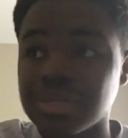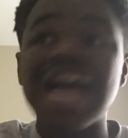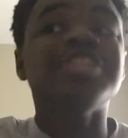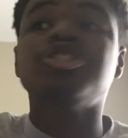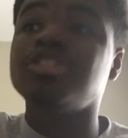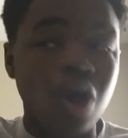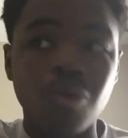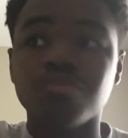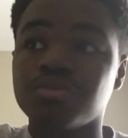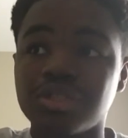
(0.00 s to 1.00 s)
I
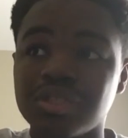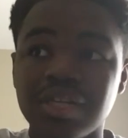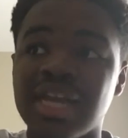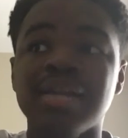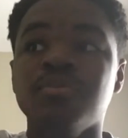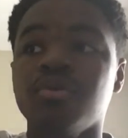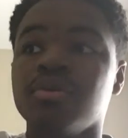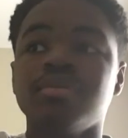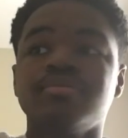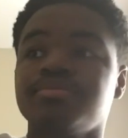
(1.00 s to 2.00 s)
don't
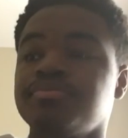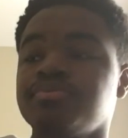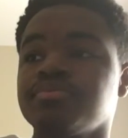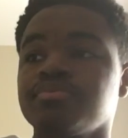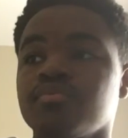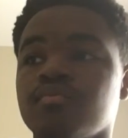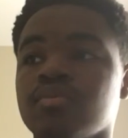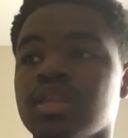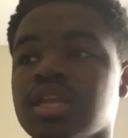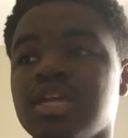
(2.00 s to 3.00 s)
anymore.
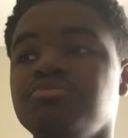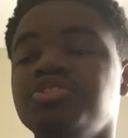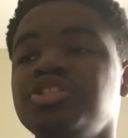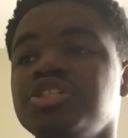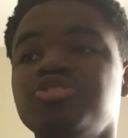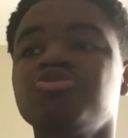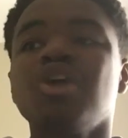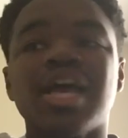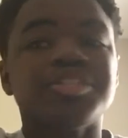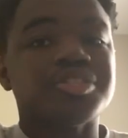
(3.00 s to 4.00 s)
It was just
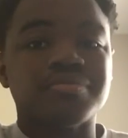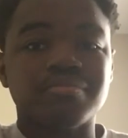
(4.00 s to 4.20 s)
trash.